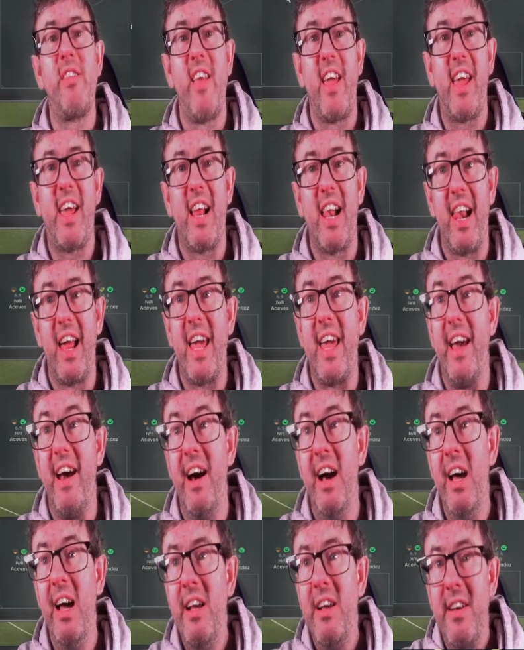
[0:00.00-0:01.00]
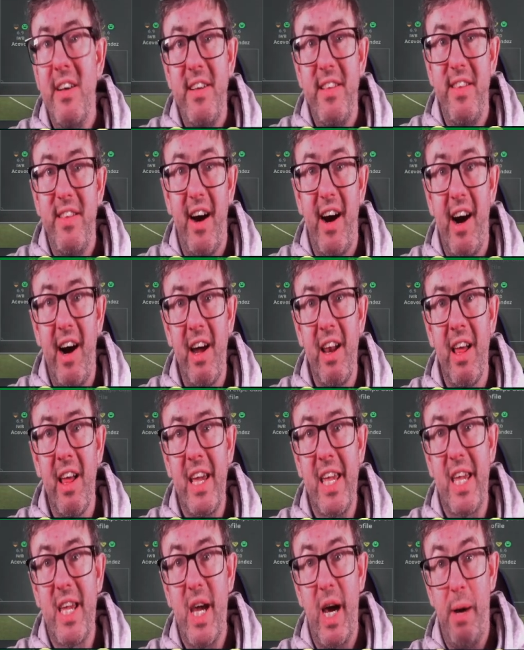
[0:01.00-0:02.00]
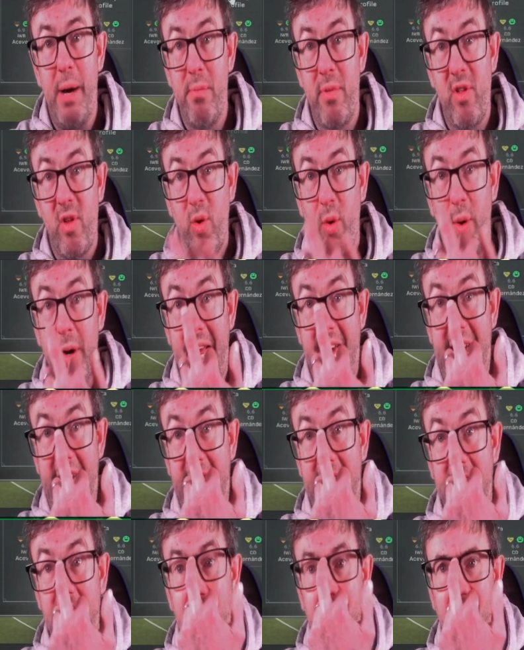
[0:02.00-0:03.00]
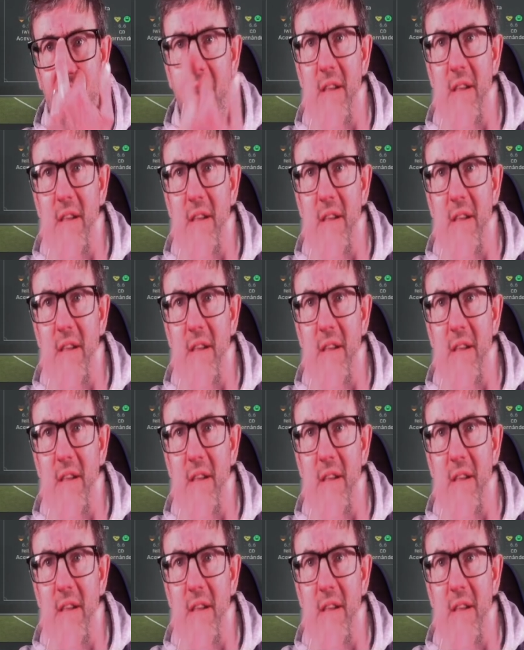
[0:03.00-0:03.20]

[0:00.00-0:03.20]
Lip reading: it clear. The highlight comes to an end.